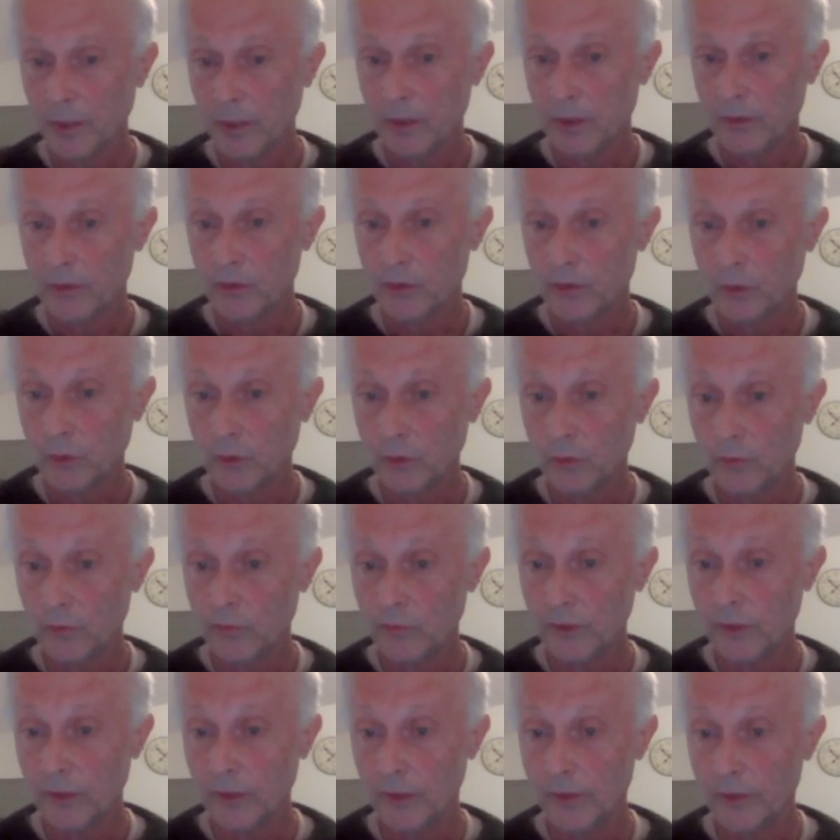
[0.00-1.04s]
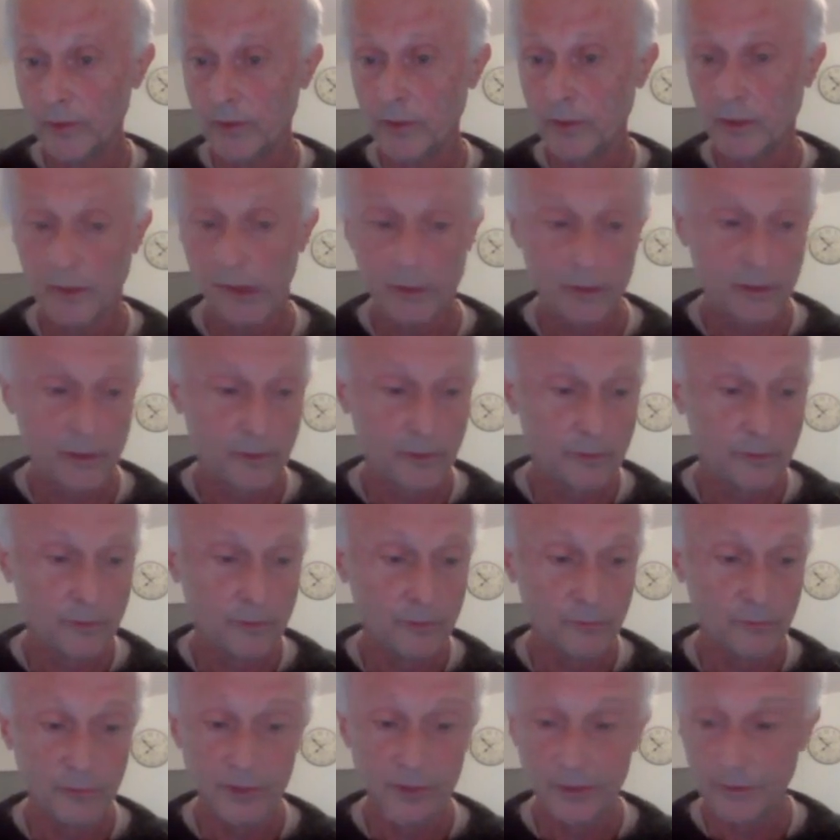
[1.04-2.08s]
So the
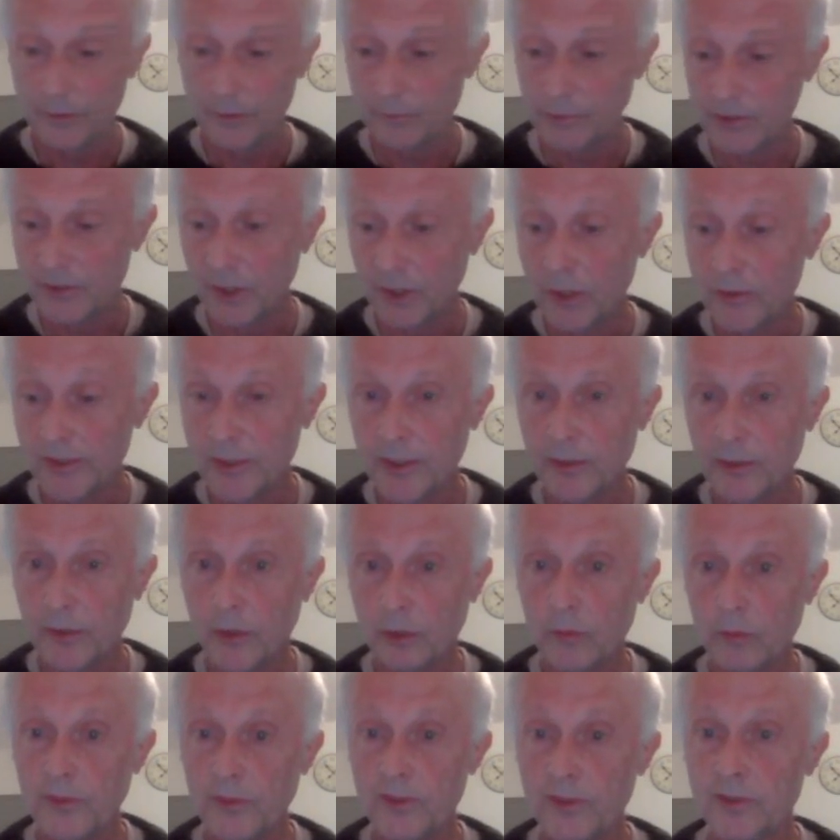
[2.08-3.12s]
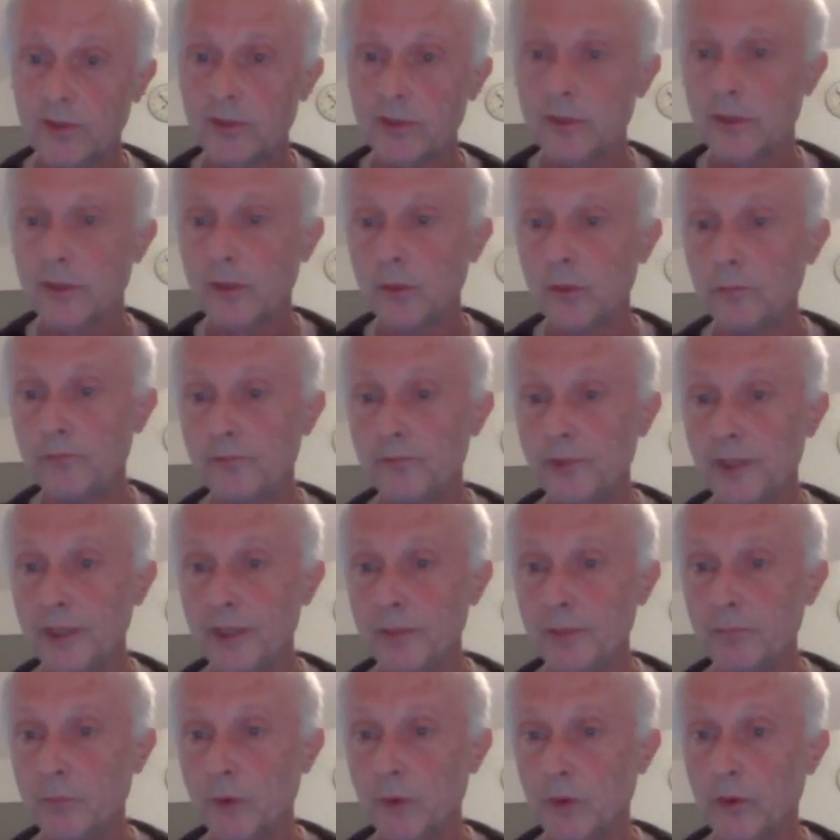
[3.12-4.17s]
resulting code is hopefully
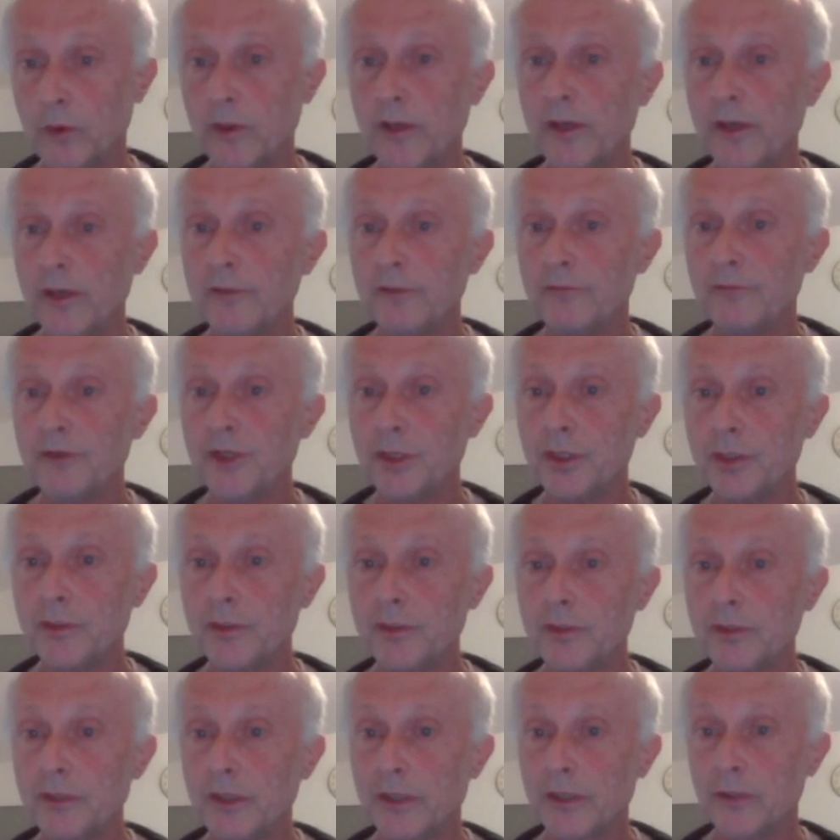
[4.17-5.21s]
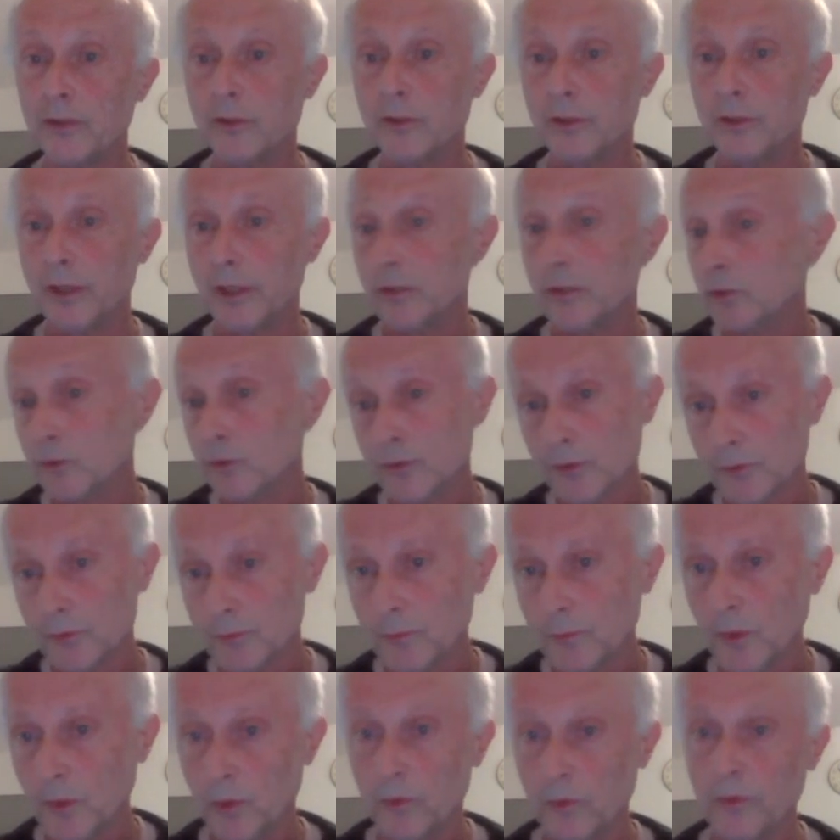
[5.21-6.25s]
more efficient and also
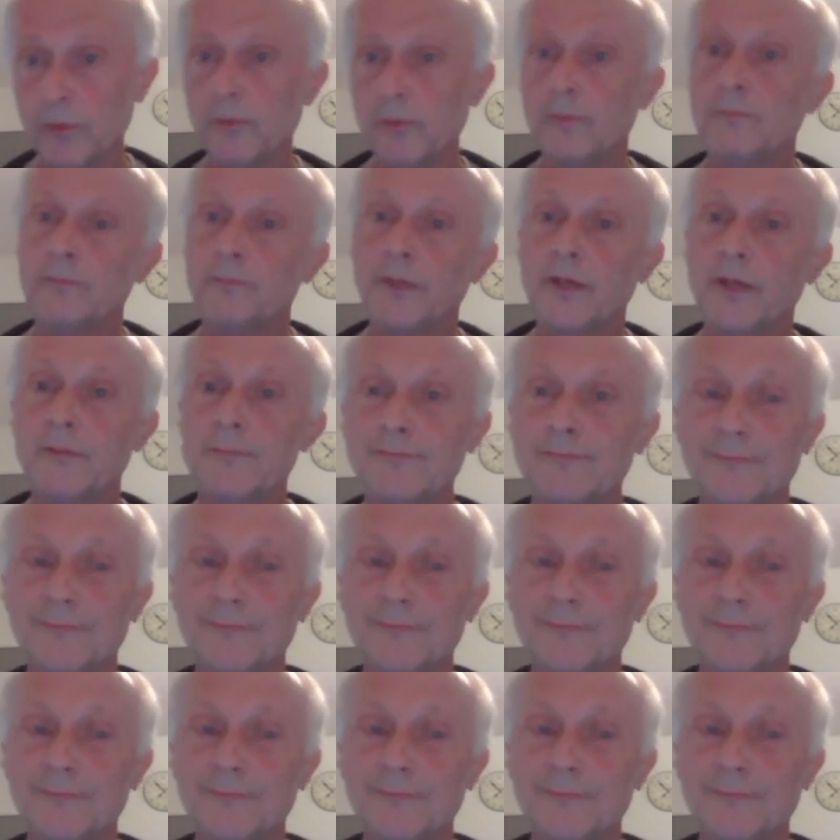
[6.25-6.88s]
smaller. Yeah.